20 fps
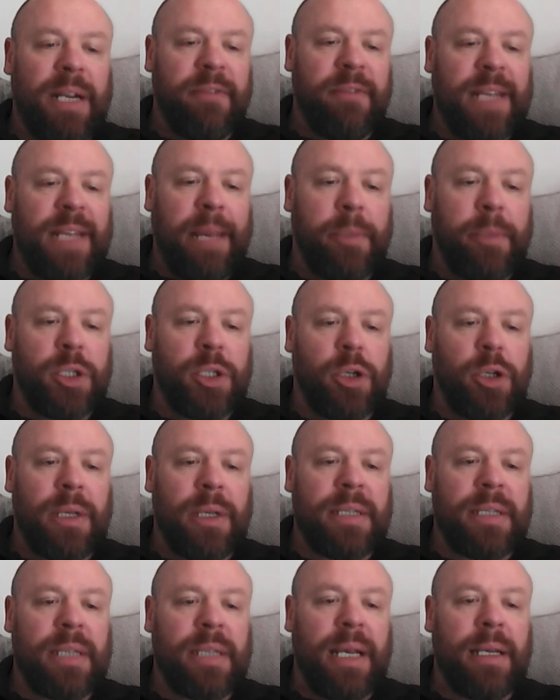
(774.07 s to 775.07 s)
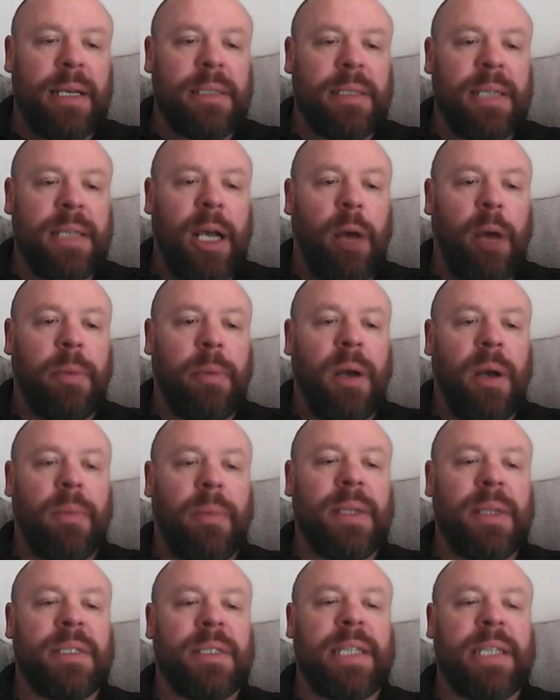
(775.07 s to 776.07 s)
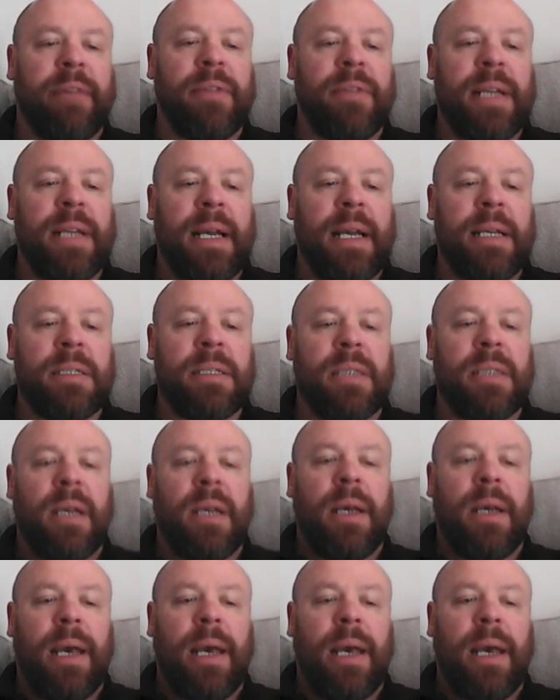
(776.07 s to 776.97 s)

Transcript: of temperature, this is the upcoming seven days